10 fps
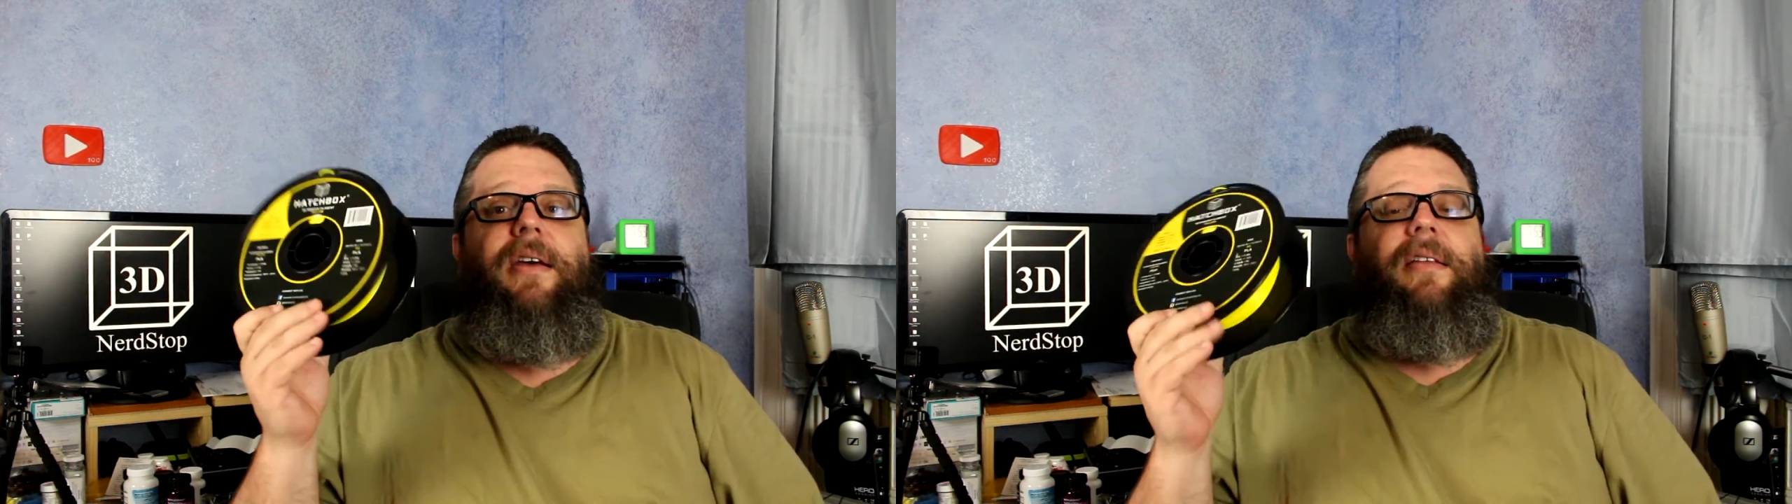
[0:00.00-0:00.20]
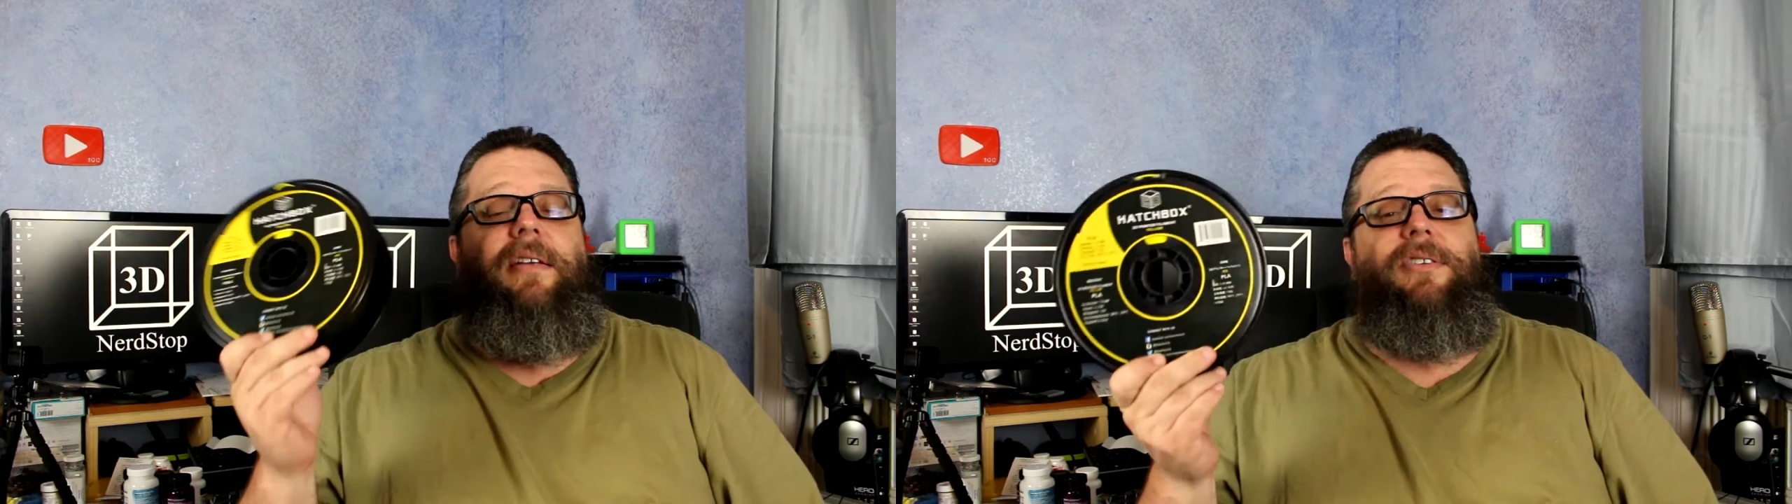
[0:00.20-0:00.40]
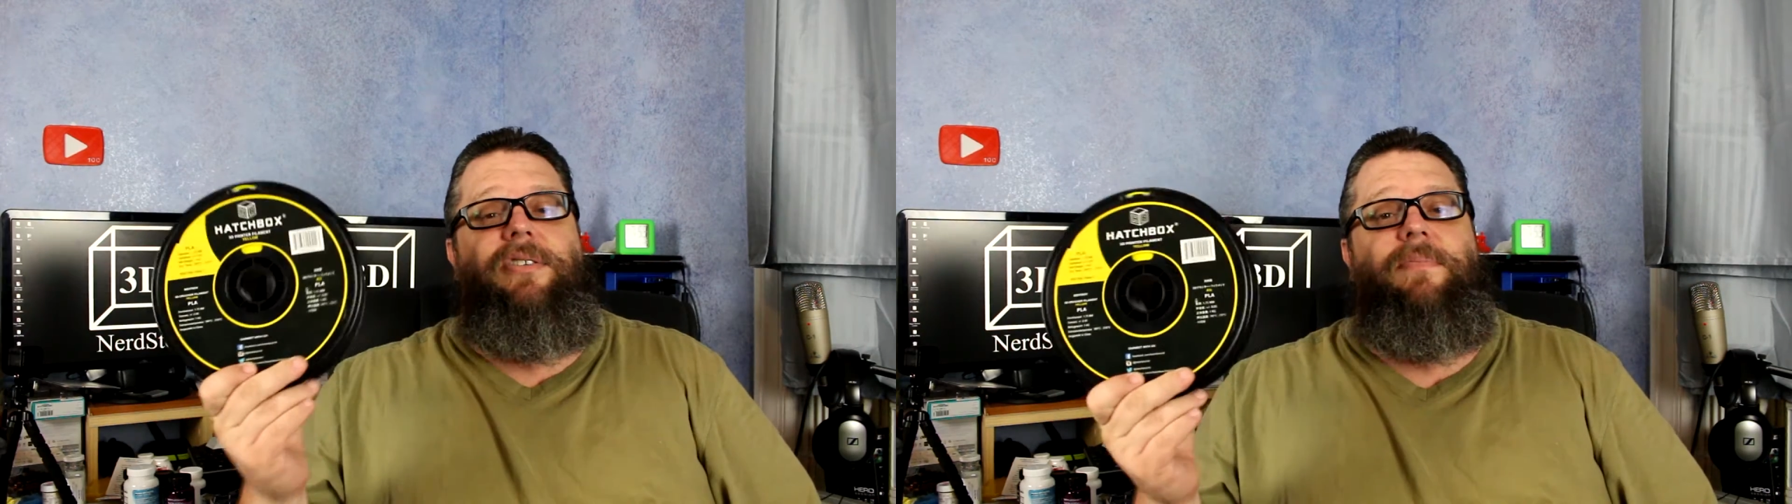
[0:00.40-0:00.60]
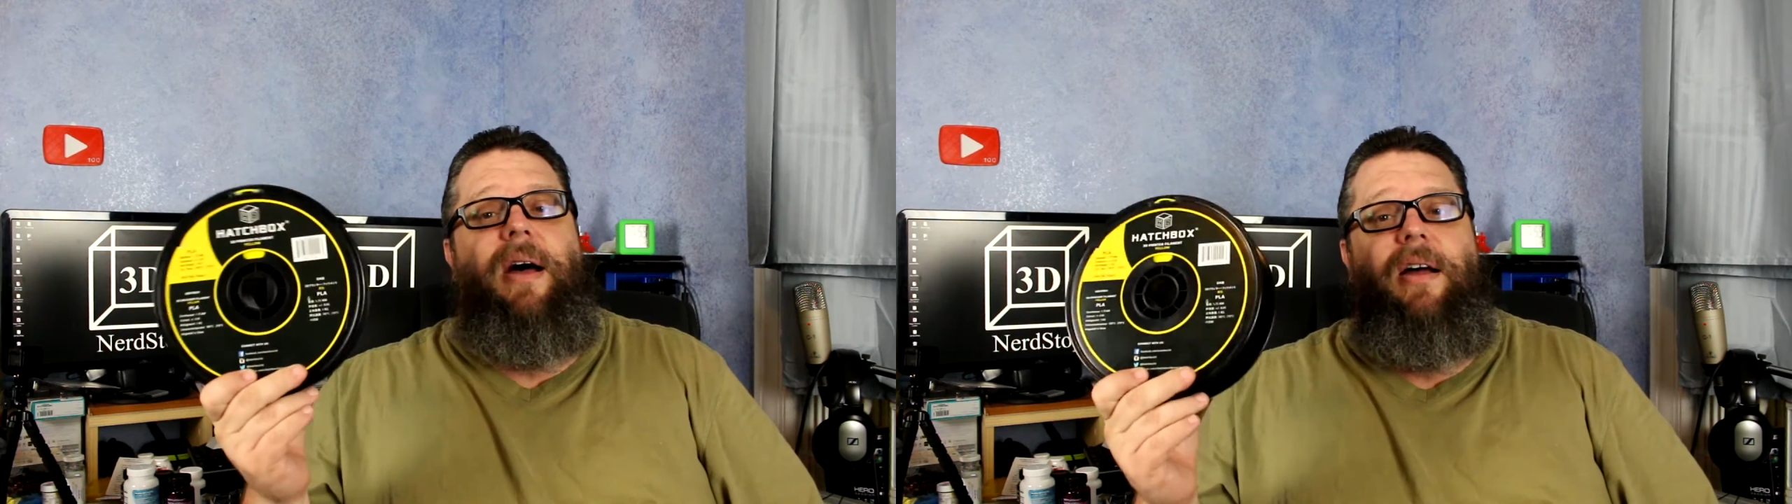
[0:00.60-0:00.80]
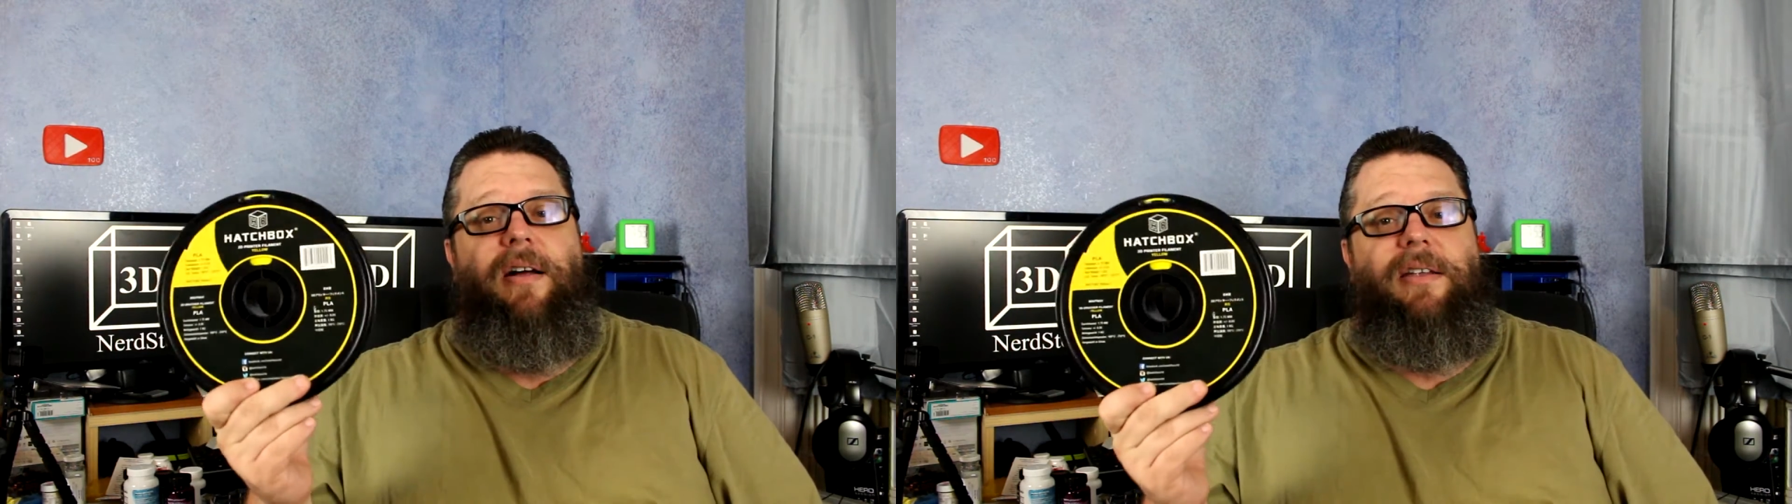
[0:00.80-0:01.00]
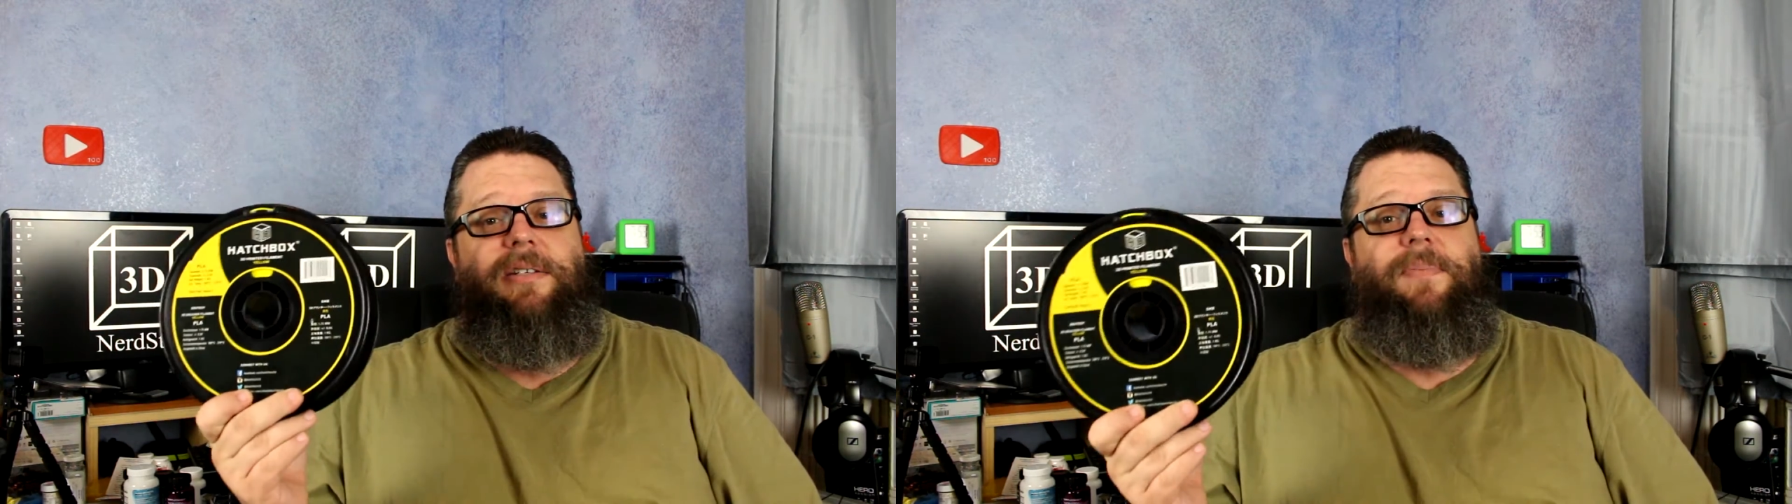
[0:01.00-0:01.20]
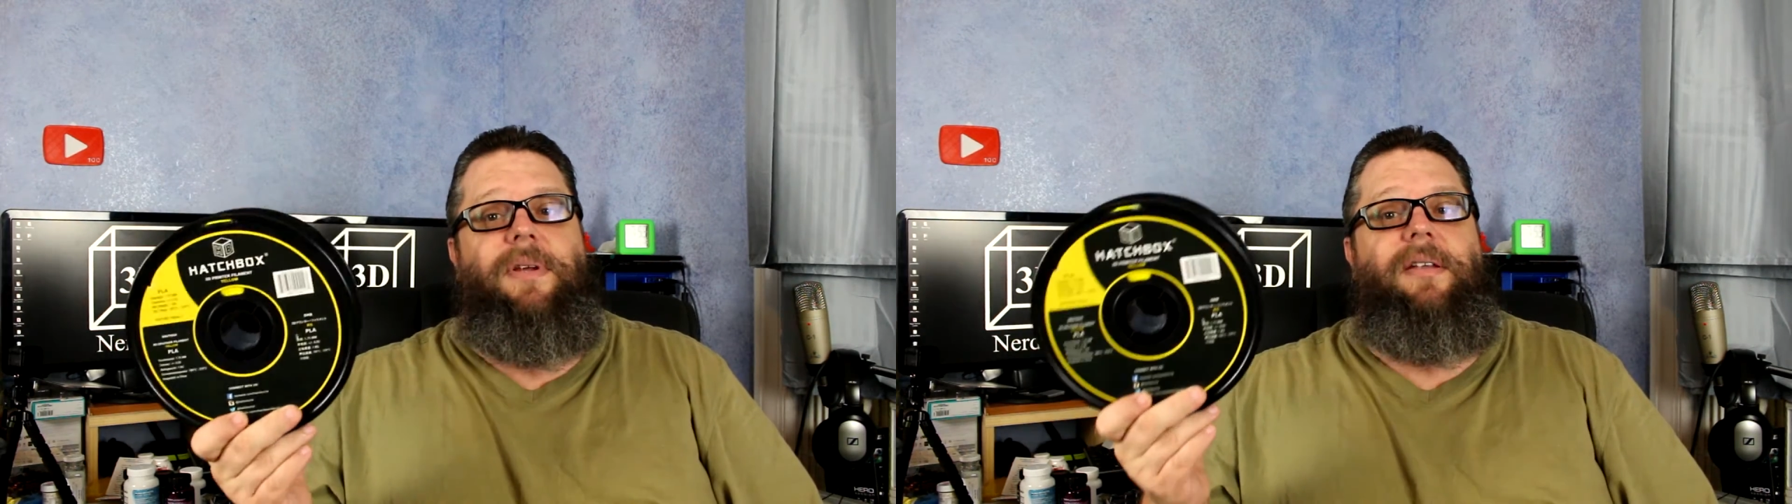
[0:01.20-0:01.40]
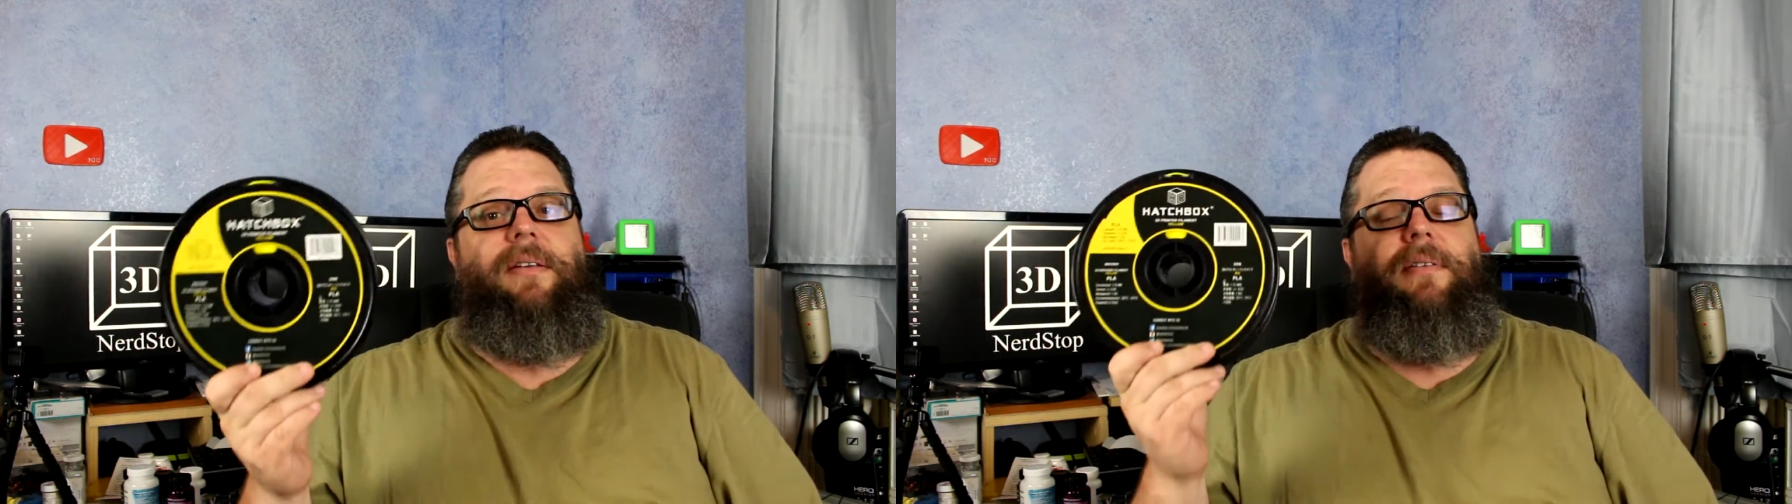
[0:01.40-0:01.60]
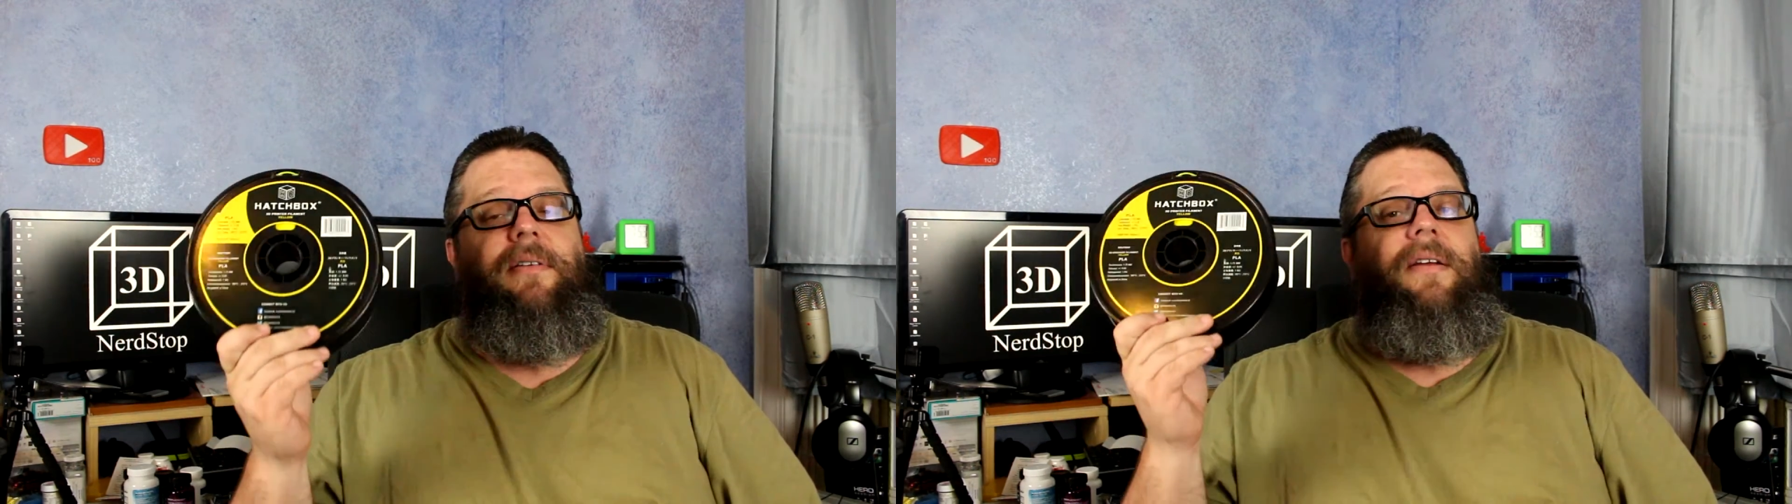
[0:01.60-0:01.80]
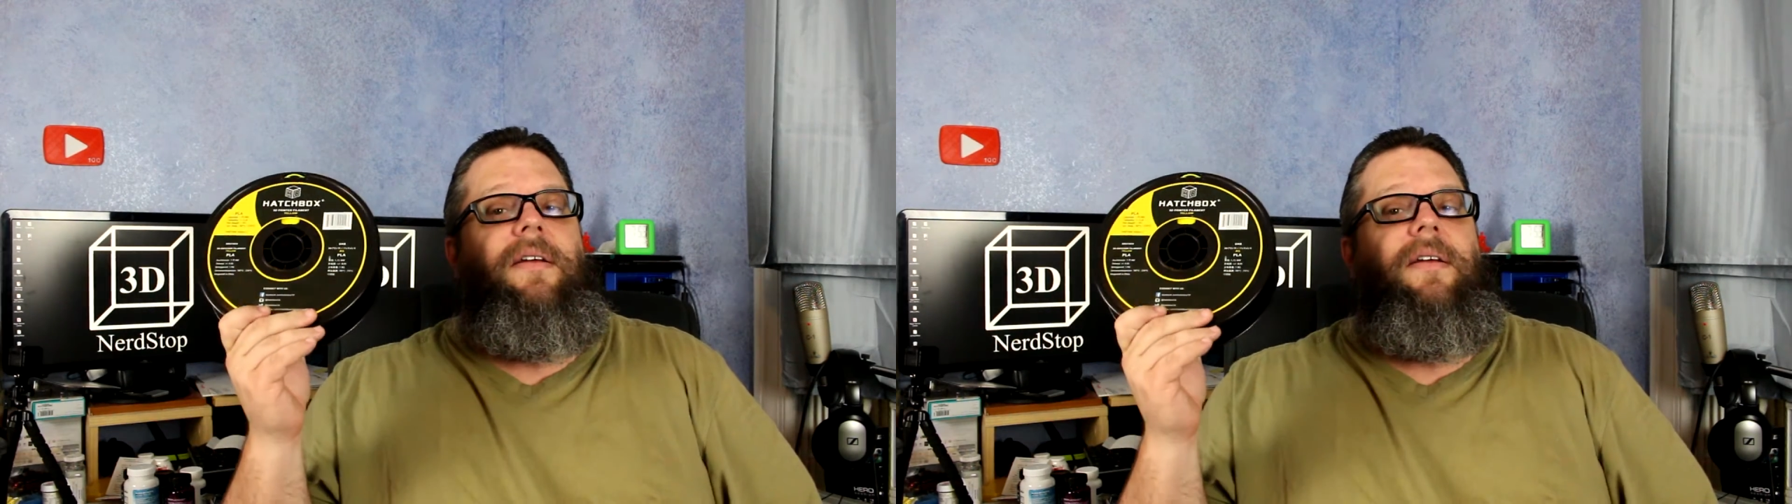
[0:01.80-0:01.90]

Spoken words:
This is my honest opinion.